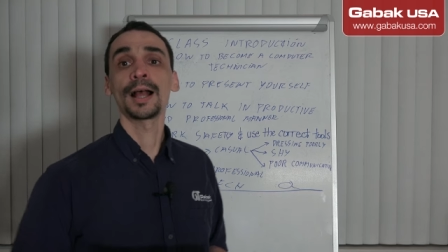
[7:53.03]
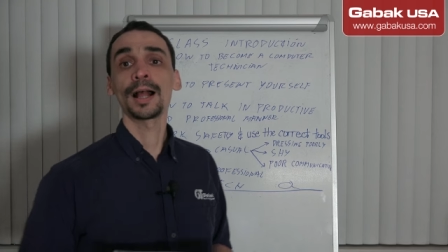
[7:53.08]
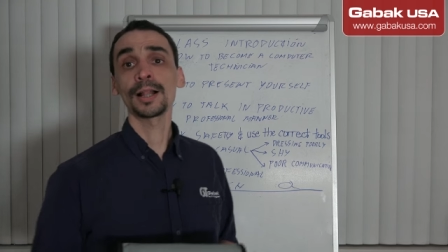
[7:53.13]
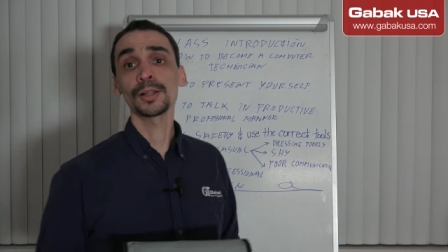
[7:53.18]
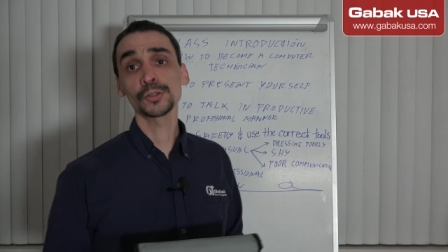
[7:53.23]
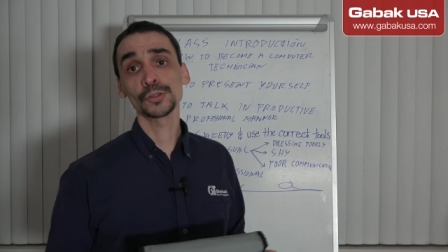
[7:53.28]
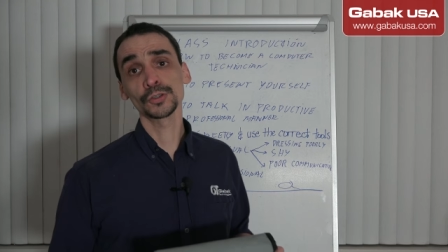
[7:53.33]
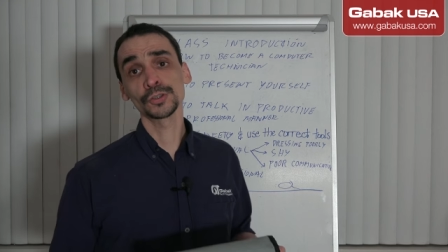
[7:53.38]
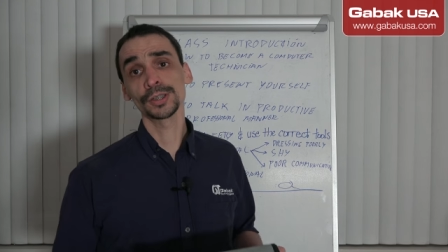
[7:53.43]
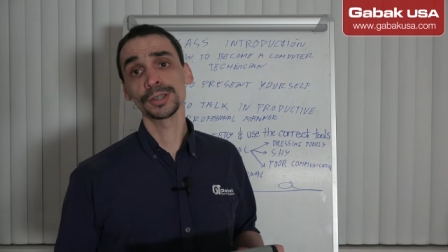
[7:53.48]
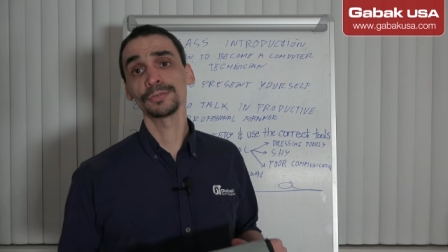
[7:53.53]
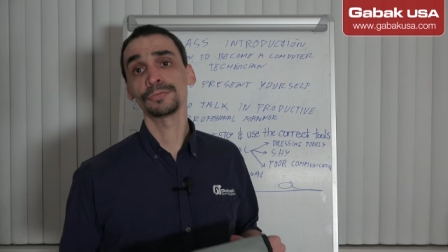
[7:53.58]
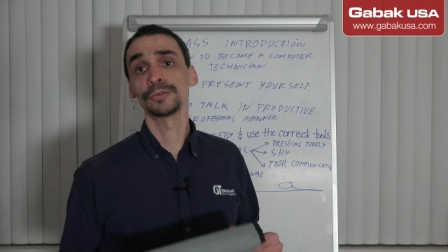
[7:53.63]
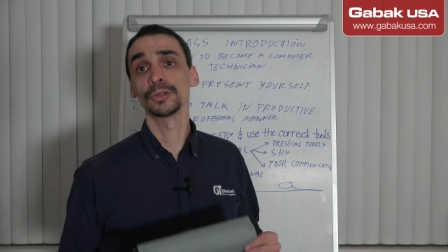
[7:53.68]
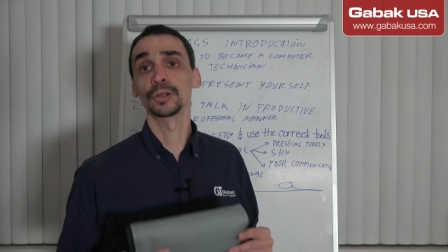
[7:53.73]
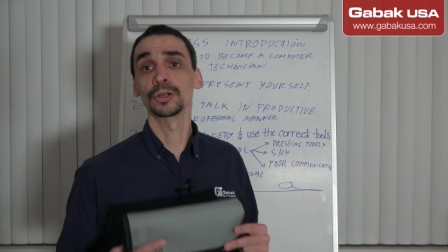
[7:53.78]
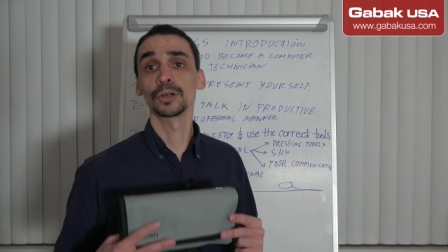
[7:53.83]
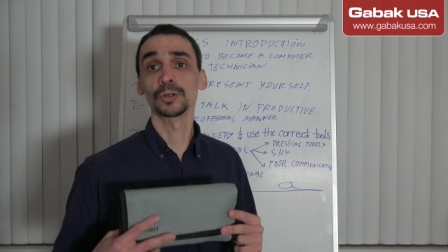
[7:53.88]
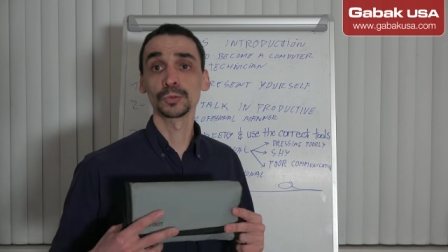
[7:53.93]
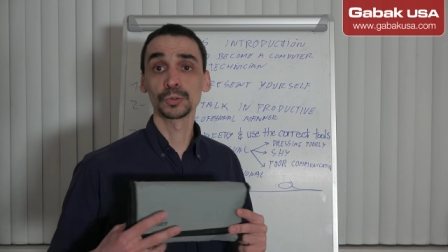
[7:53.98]
Also, if you
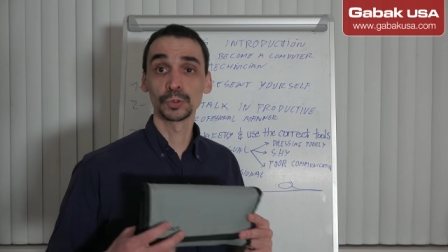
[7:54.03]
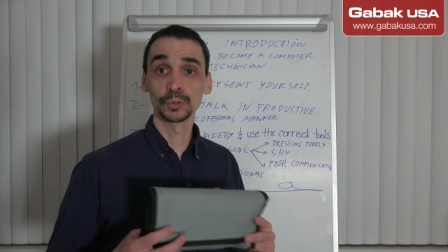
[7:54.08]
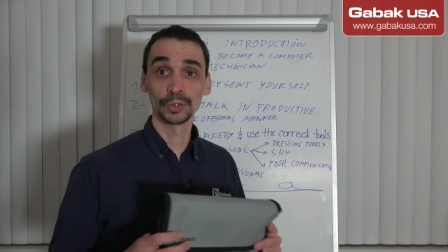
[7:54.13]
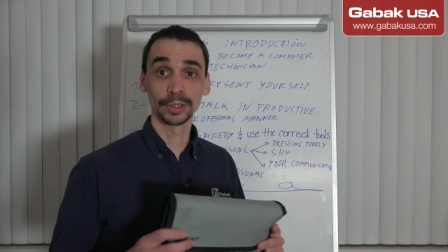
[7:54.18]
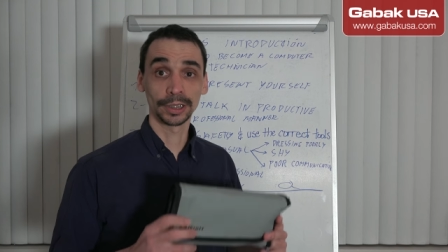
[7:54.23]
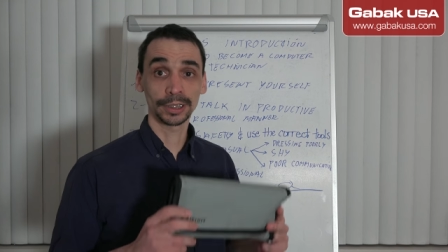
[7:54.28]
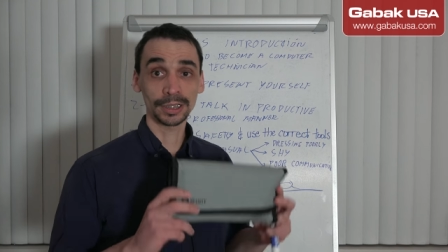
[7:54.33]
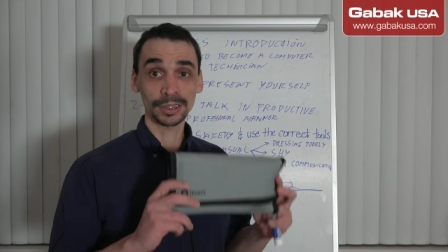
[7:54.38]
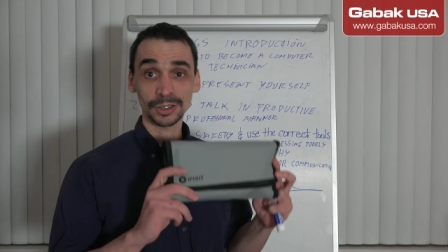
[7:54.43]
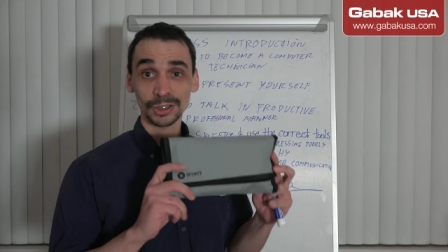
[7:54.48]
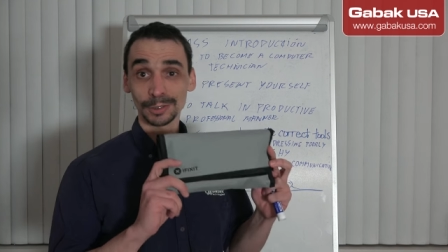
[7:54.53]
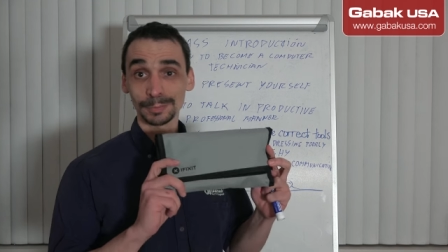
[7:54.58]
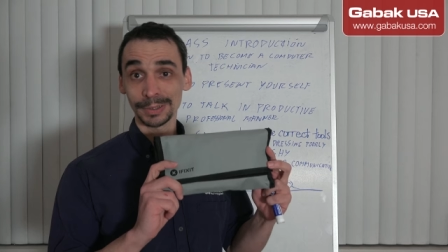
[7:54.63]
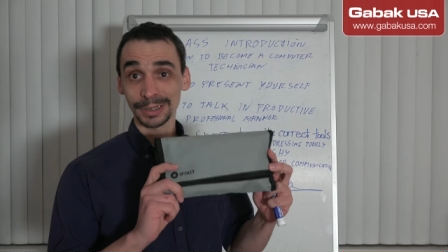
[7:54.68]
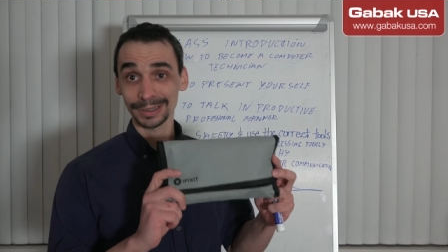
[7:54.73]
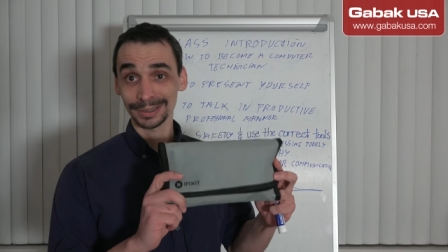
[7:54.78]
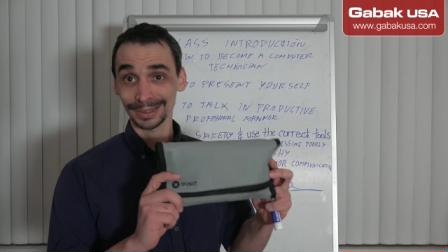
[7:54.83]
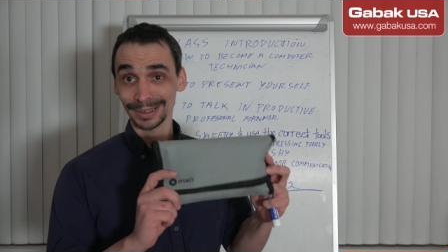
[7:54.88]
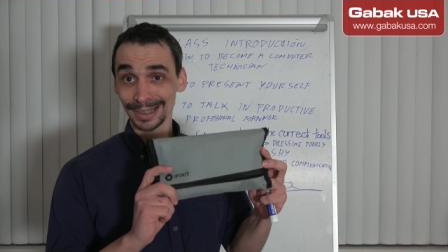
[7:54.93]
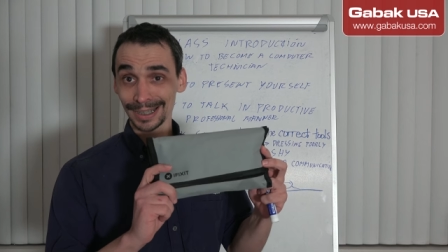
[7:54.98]
go to the
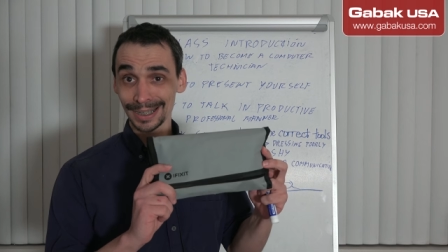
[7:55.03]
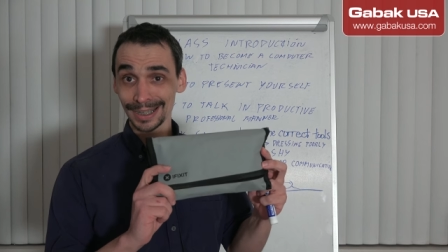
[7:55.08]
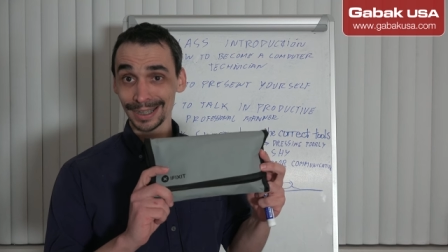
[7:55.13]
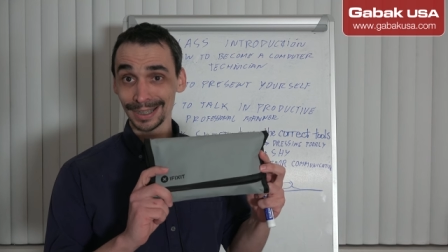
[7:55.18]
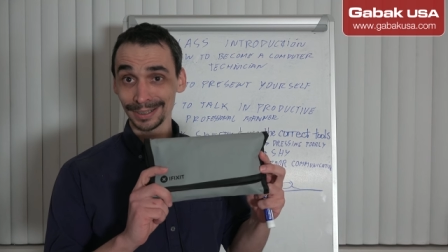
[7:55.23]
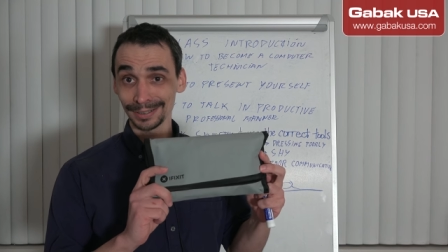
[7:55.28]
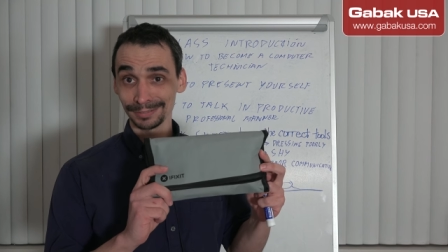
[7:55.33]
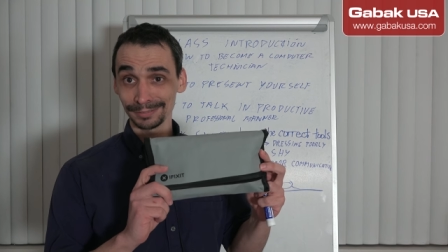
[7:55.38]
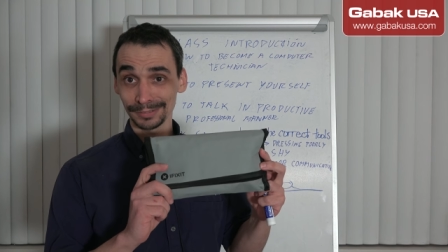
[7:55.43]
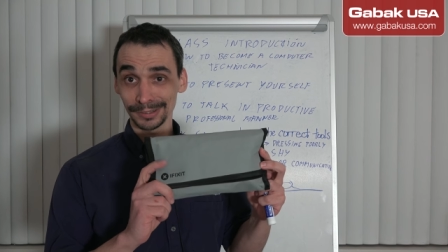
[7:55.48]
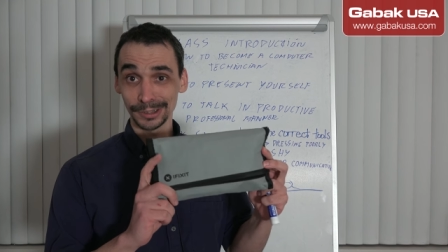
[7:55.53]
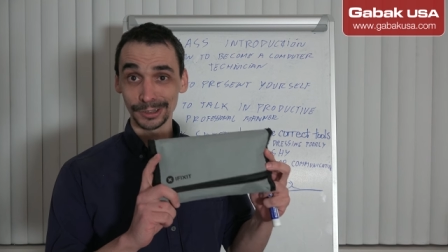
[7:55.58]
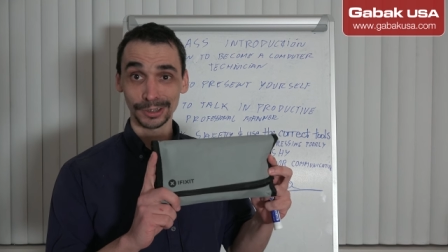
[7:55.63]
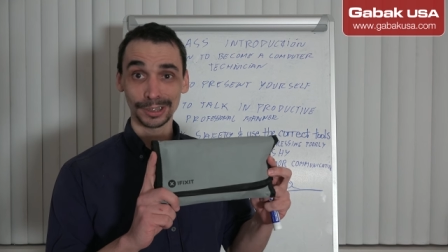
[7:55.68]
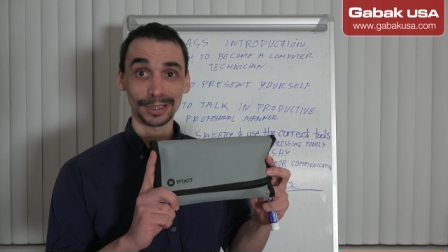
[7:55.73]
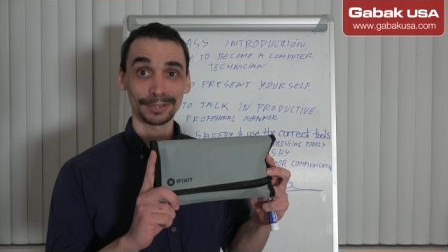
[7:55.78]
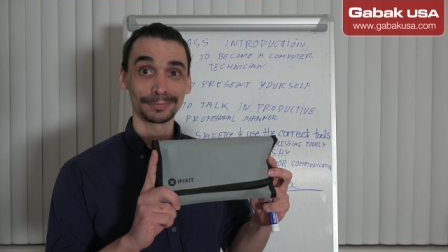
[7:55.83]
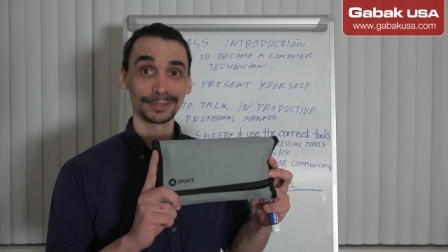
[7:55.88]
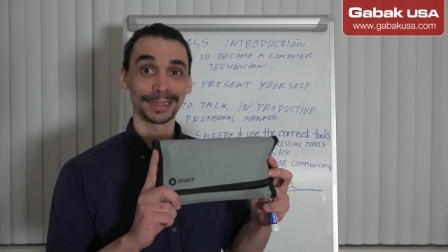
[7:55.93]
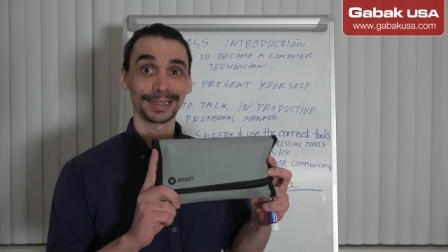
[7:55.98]
customer and you
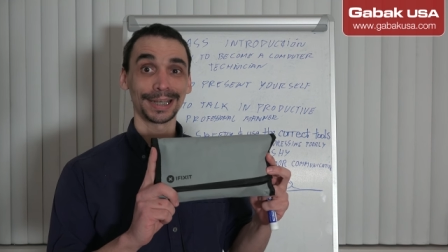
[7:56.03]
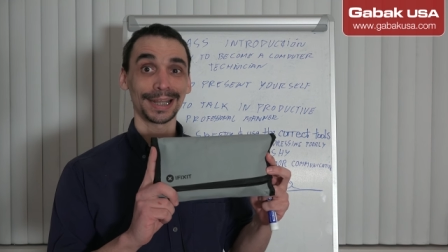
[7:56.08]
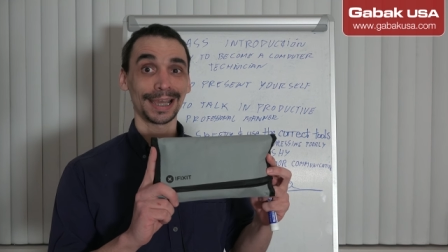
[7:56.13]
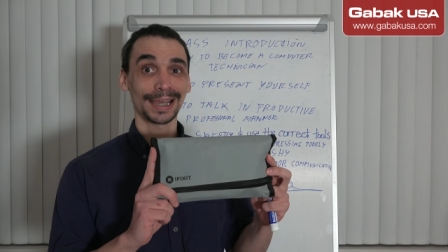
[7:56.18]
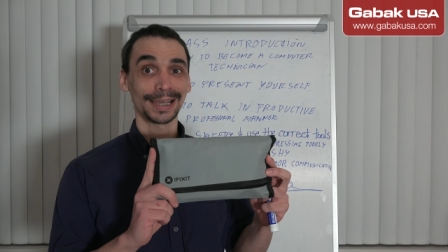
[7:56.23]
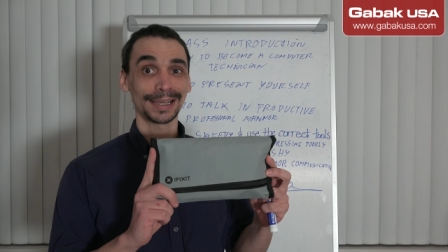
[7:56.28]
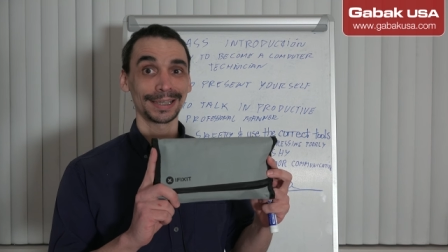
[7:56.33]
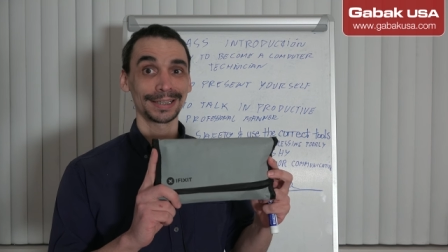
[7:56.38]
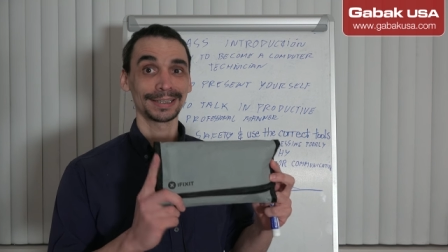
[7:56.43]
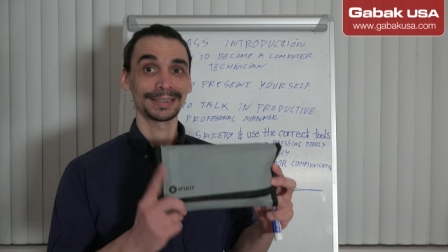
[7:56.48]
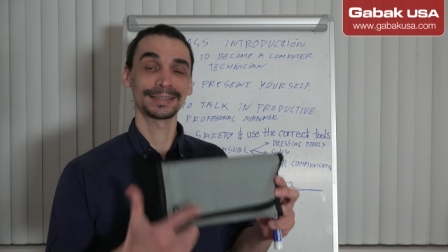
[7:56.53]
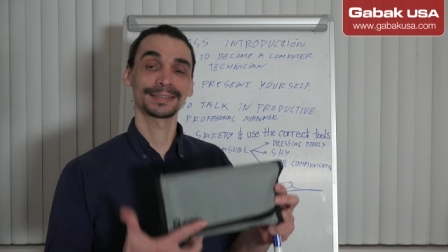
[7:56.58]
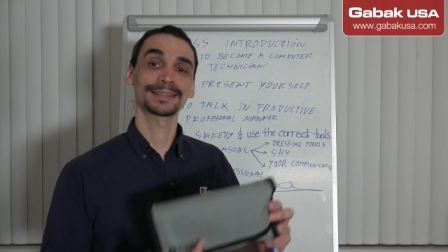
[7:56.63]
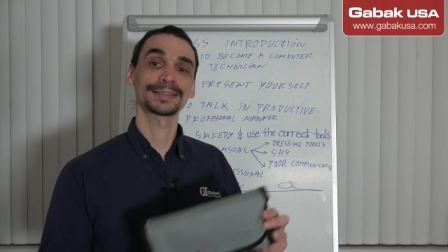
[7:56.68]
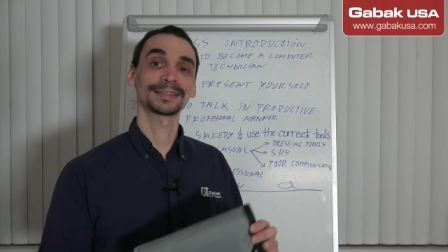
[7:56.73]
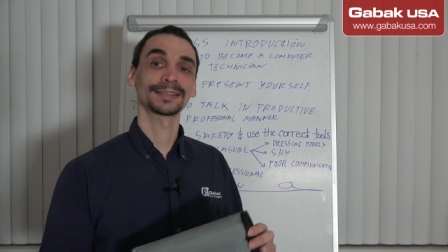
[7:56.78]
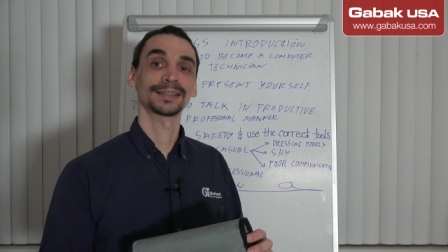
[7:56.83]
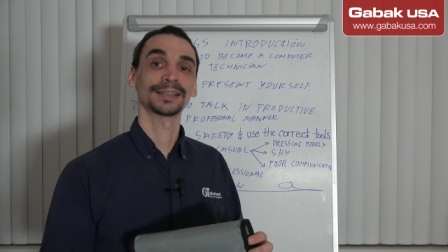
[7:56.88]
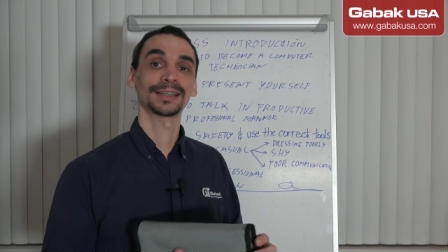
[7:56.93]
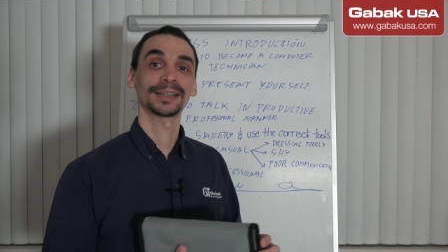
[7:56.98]
have a nice